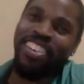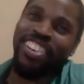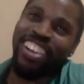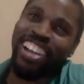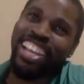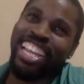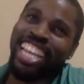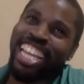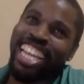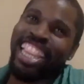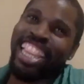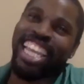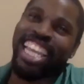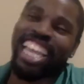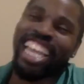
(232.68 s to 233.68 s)

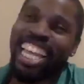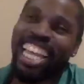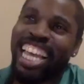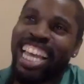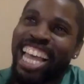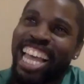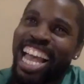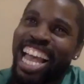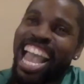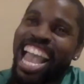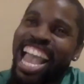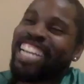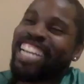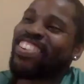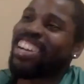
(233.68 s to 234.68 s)
brilliantly.
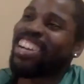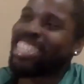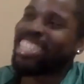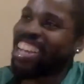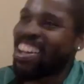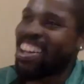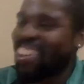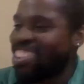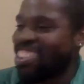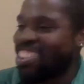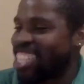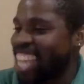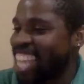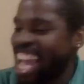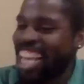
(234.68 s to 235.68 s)
Jerell
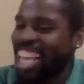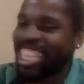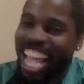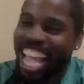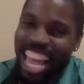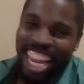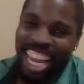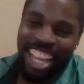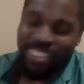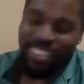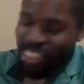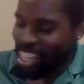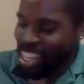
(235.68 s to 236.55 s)
Jones, James Eddy,